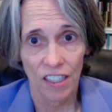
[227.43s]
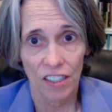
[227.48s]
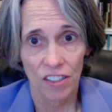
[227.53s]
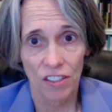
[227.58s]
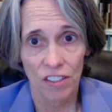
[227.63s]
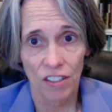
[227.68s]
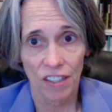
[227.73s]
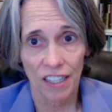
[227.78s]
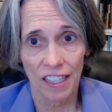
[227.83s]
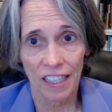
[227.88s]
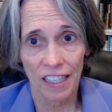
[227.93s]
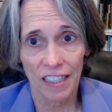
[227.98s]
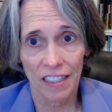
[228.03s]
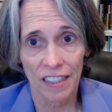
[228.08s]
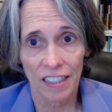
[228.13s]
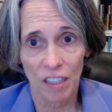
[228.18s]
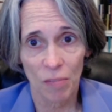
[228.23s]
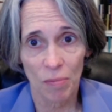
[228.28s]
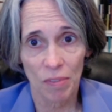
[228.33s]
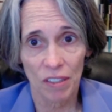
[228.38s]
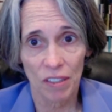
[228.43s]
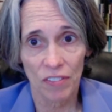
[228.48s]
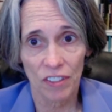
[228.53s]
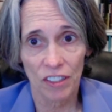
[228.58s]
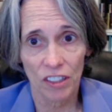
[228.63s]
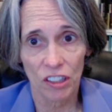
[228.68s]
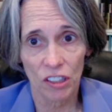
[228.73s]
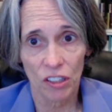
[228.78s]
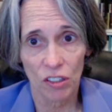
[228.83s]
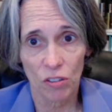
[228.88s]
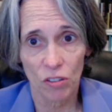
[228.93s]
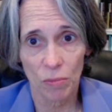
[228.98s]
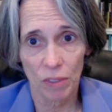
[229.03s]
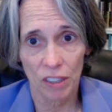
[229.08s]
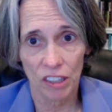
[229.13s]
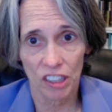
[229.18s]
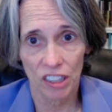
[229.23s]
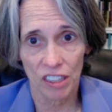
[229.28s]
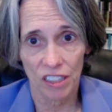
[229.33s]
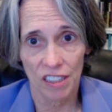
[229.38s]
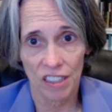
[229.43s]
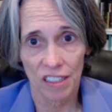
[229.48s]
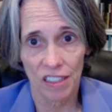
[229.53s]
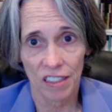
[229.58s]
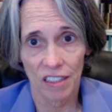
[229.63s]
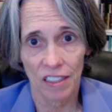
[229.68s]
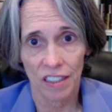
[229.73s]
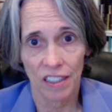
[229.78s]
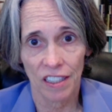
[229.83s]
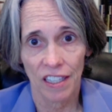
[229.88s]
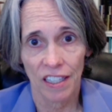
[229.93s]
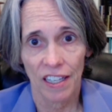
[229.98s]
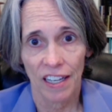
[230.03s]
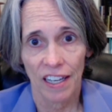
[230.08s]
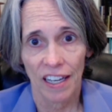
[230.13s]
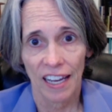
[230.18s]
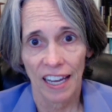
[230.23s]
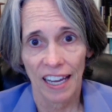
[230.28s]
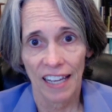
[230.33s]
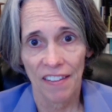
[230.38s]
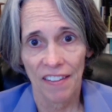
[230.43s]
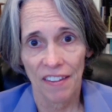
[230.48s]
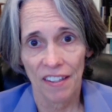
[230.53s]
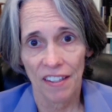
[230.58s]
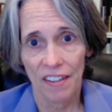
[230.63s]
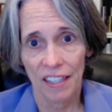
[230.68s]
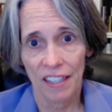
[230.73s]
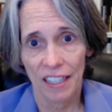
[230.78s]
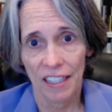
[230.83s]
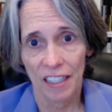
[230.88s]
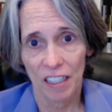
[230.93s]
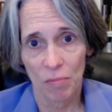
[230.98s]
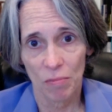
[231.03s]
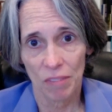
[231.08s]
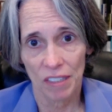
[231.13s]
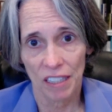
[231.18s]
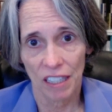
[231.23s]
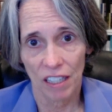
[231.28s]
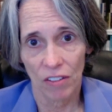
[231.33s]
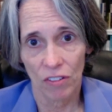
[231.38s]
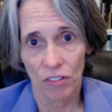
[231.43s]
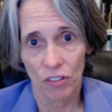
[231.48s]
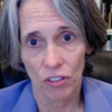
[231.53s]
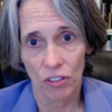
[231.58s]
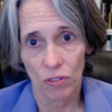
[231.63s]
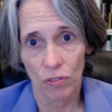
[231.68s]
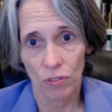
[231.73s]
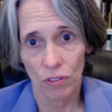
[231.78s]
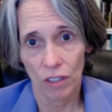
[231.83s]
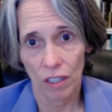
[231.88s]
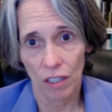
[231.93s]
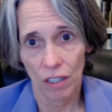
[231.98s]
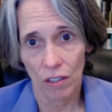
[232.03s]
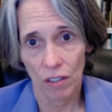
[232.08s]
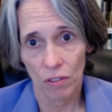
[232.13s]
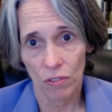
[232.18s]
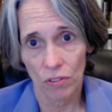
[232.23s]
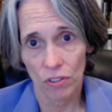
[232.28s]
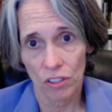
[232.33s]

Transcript: So they end up giving too much insulin and then they come down too low.